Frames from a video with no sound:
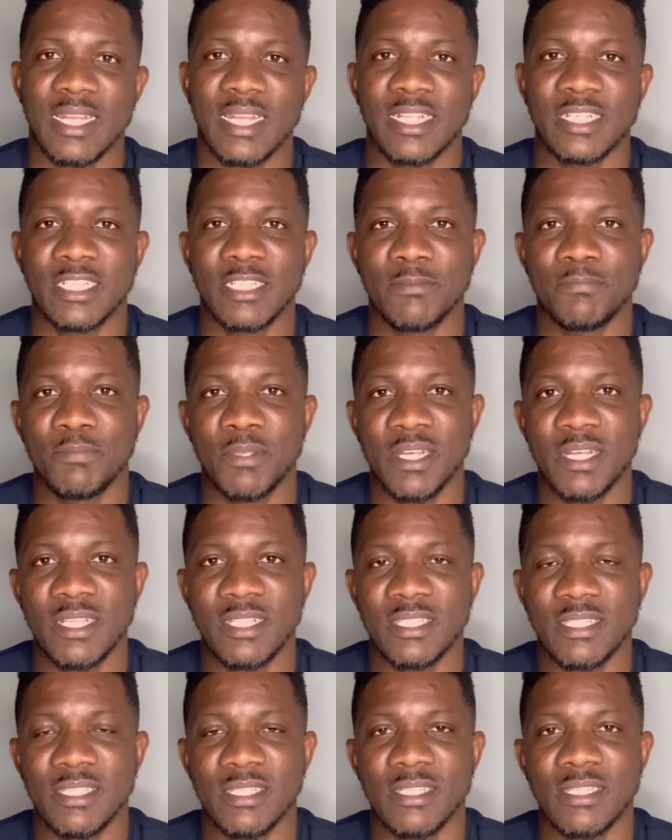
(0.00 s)

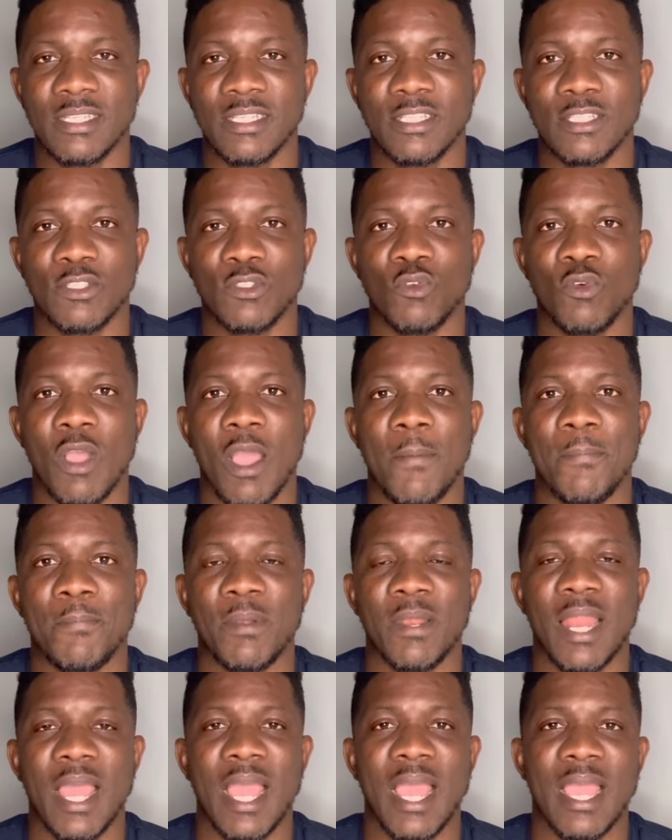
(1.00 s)
eligibility to
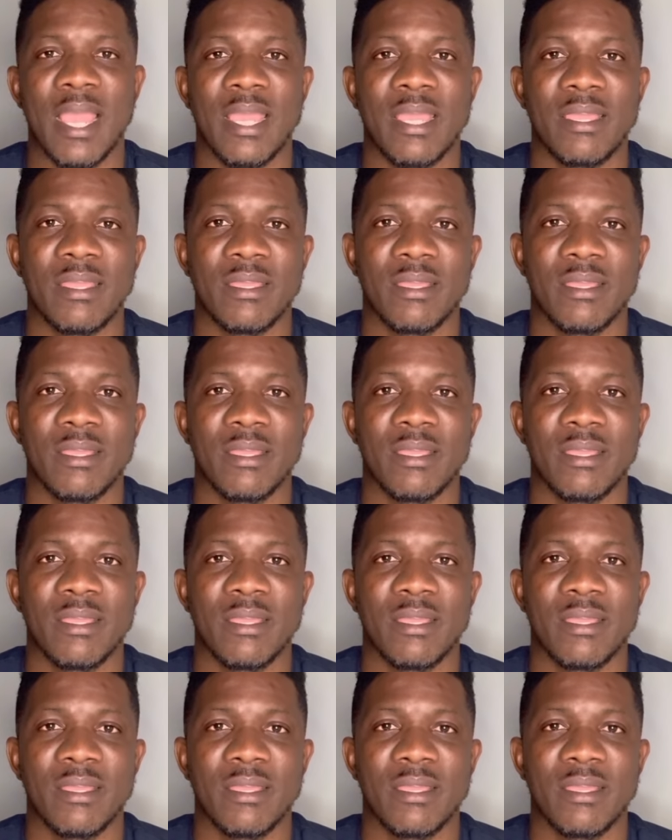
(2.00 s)
apply